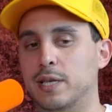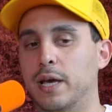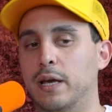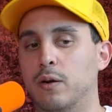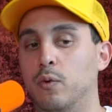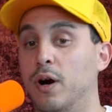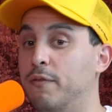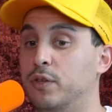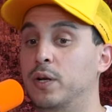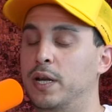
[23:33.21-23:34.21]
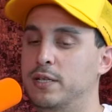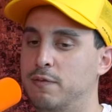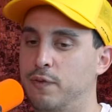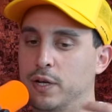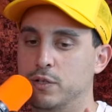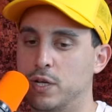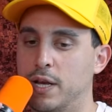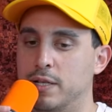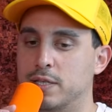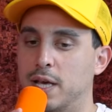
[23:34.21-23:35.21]
it's like, we'll have 30 days of footage.
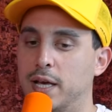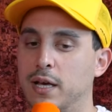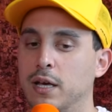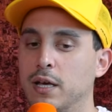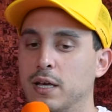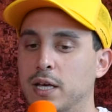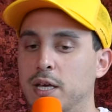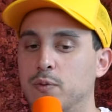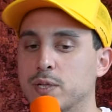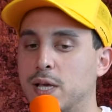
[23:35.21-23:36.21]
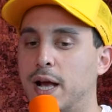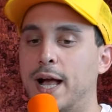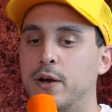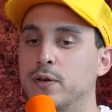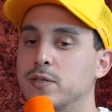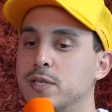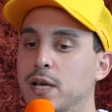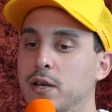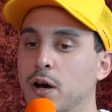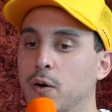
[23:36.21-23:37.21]
And it's like, he was like, I couldn't
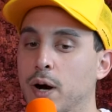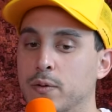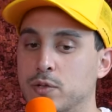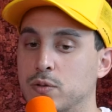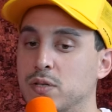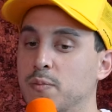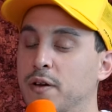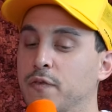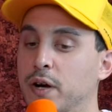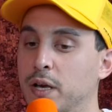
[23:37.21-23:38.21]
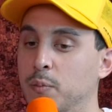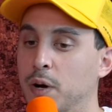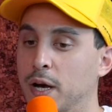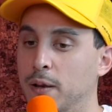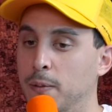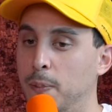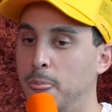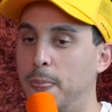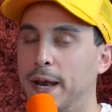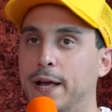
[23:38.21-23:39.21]
say no. I was losing my fucking mind
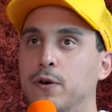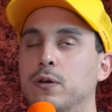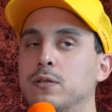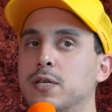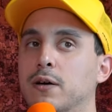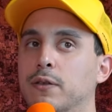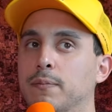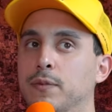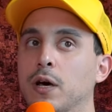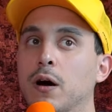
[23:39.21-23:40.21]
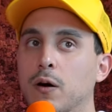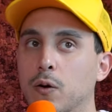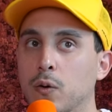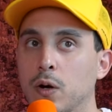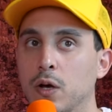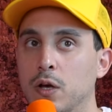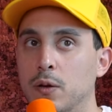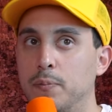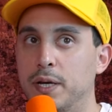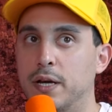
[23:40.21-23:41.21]
and I couldn't tell them no,
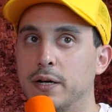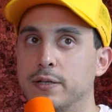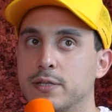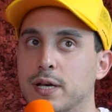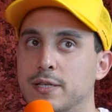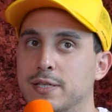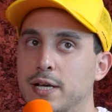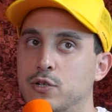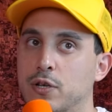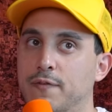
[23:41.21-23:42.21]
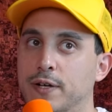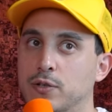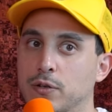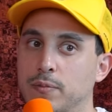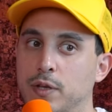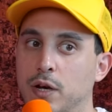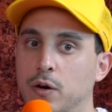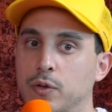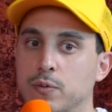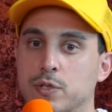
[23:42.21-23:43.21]
because essentially if I told them
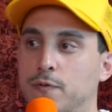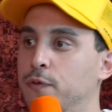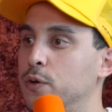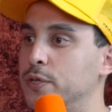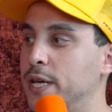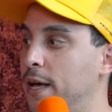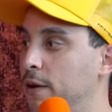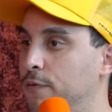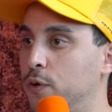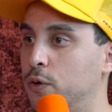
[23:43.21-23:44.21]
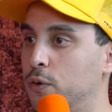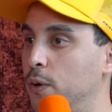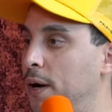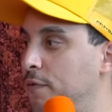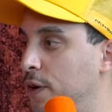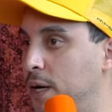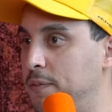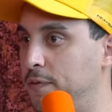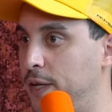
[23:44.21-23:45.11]
no, there was a full set, a full crew, I'd fuck up the